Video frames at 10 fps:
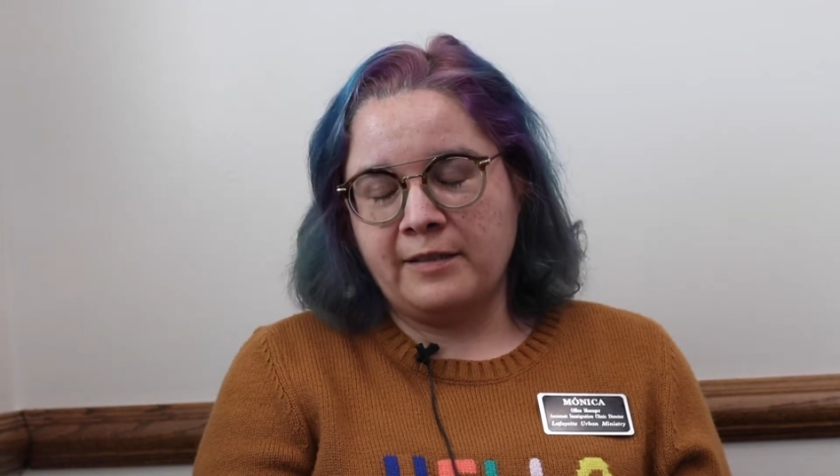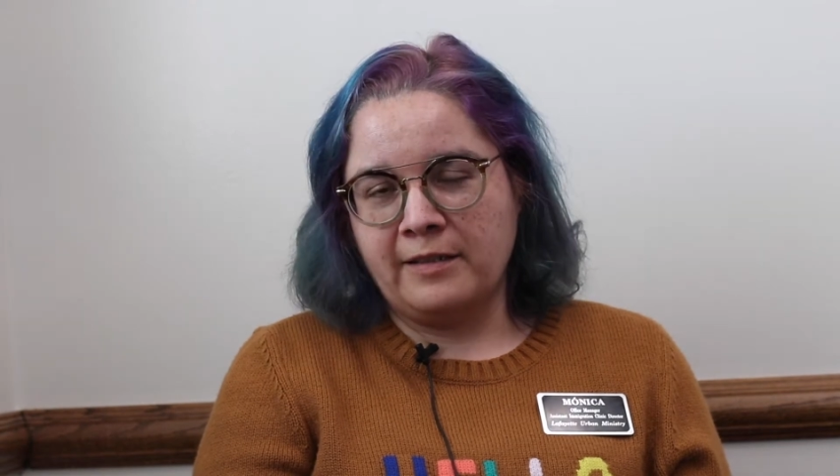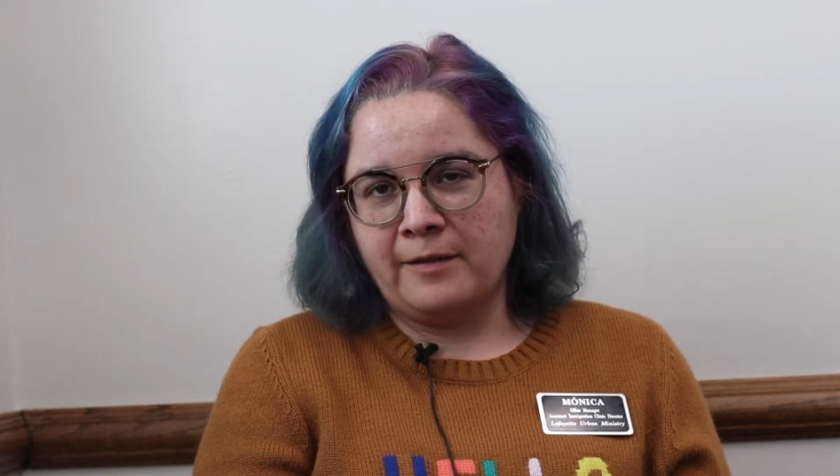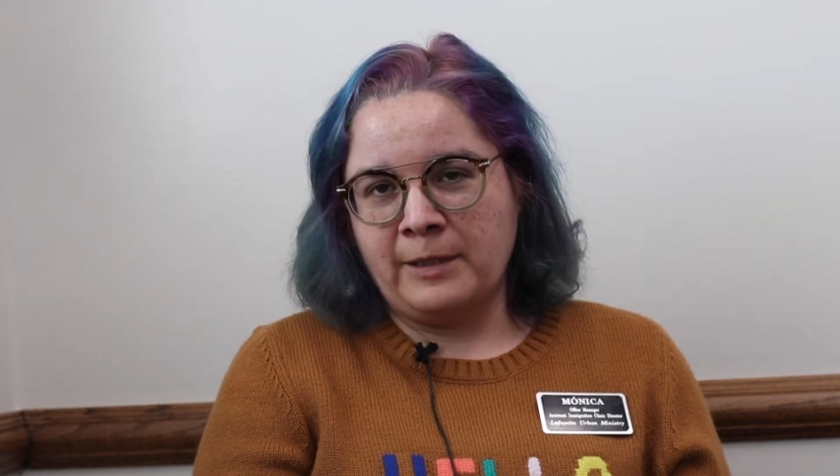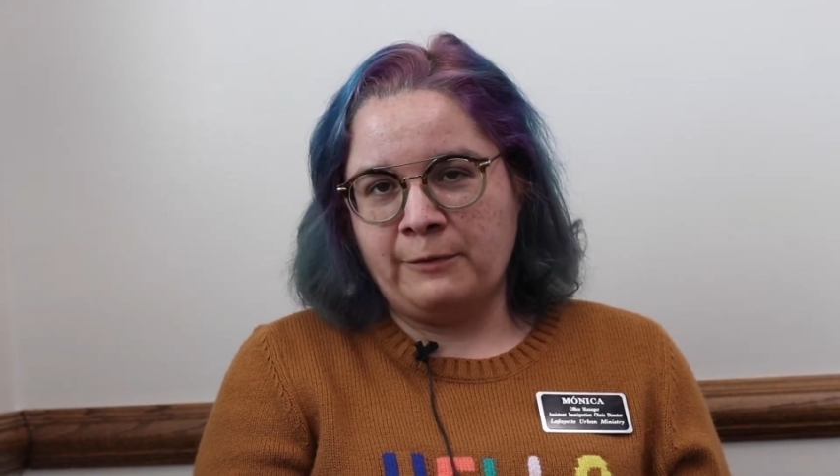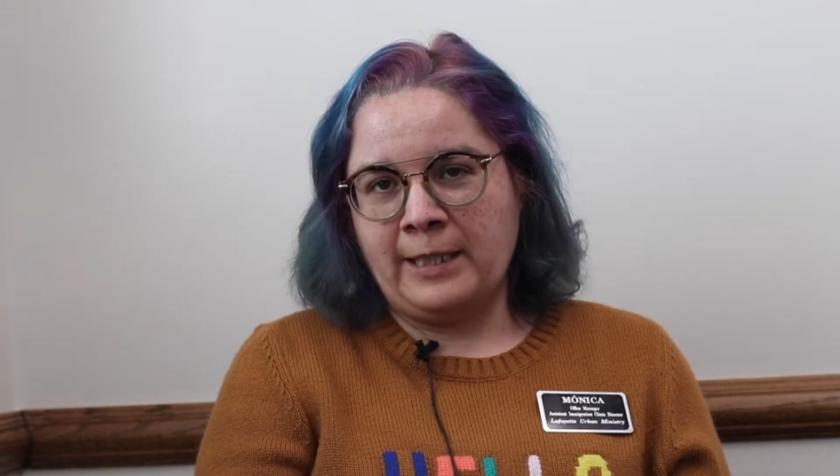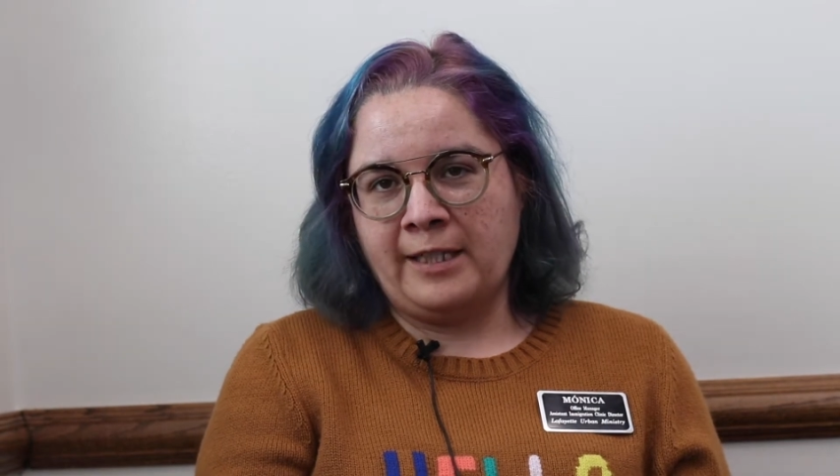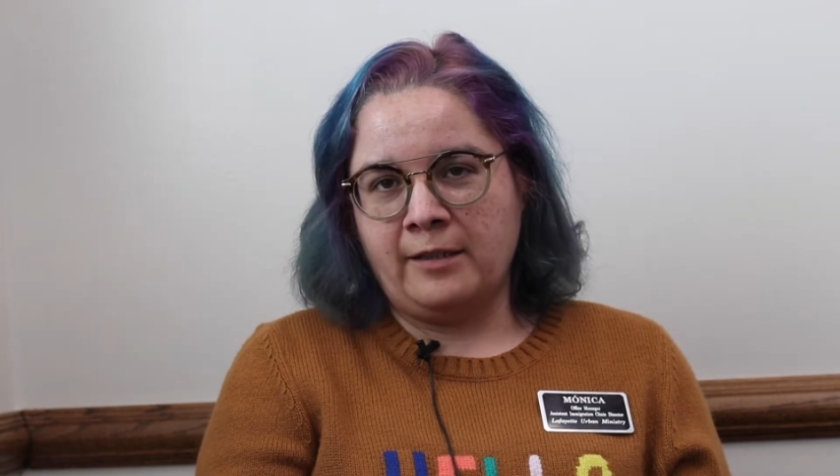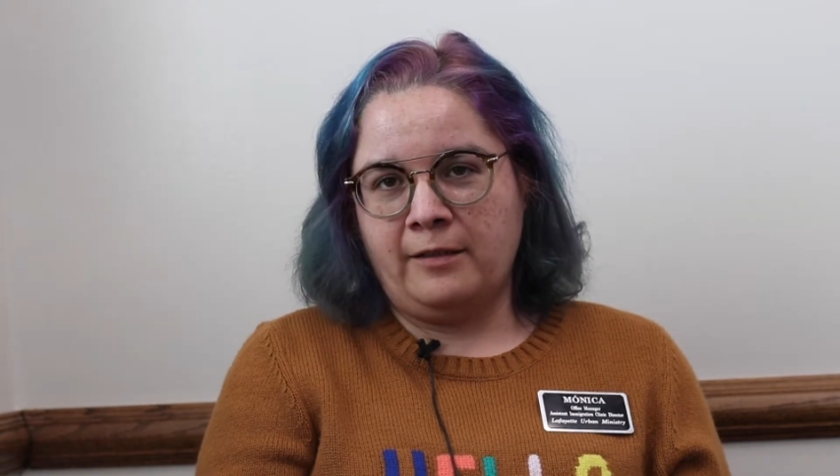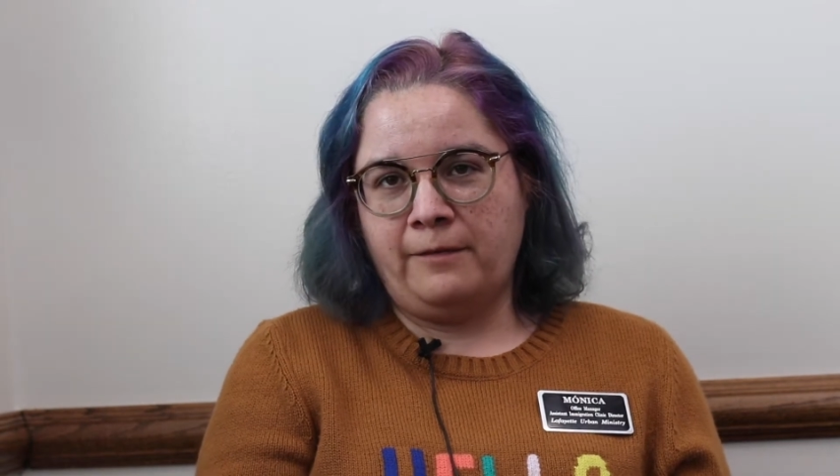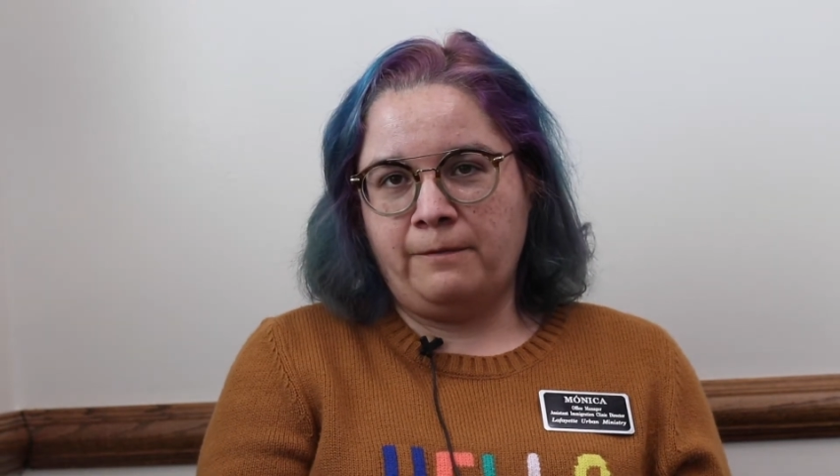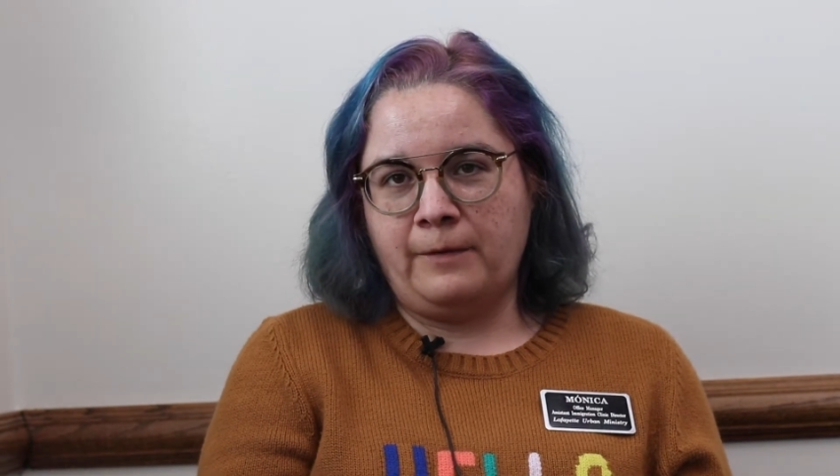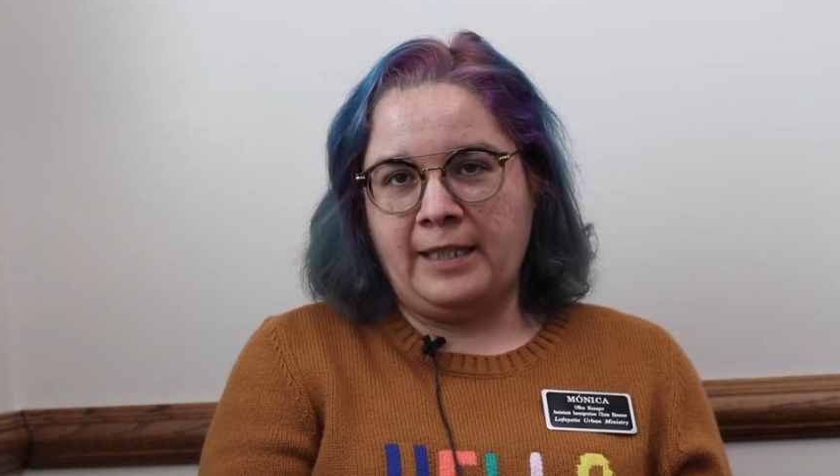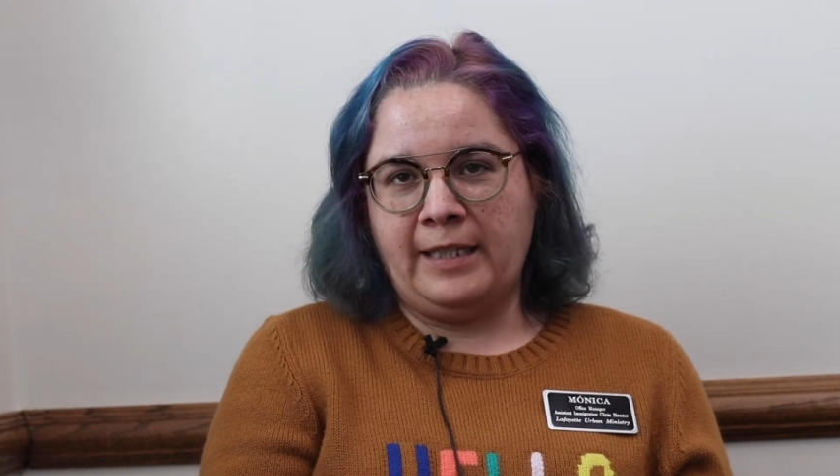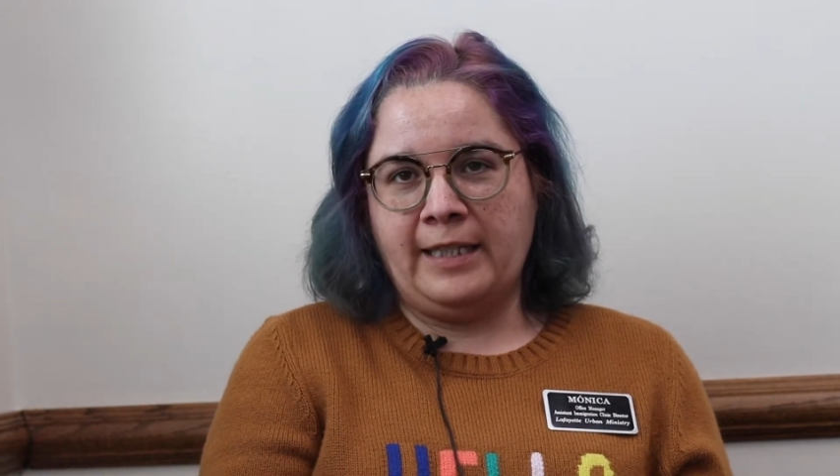She's my regular
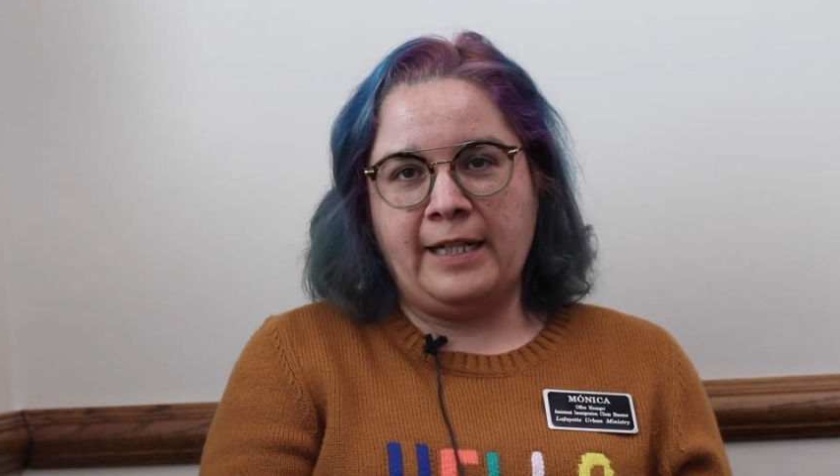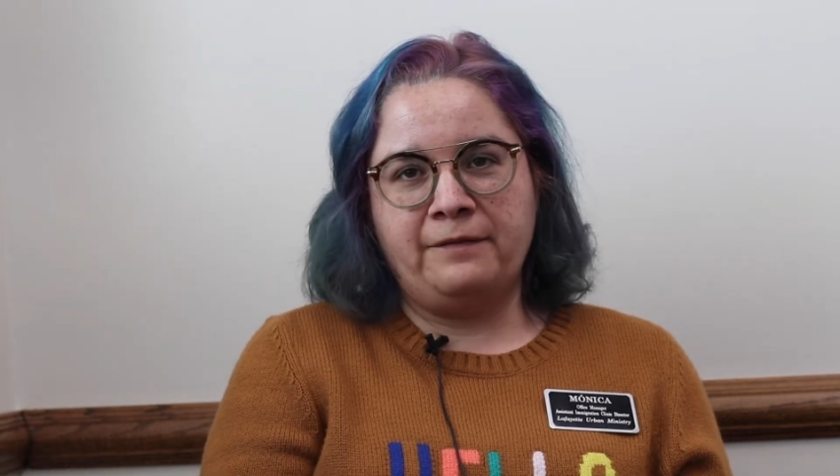Friday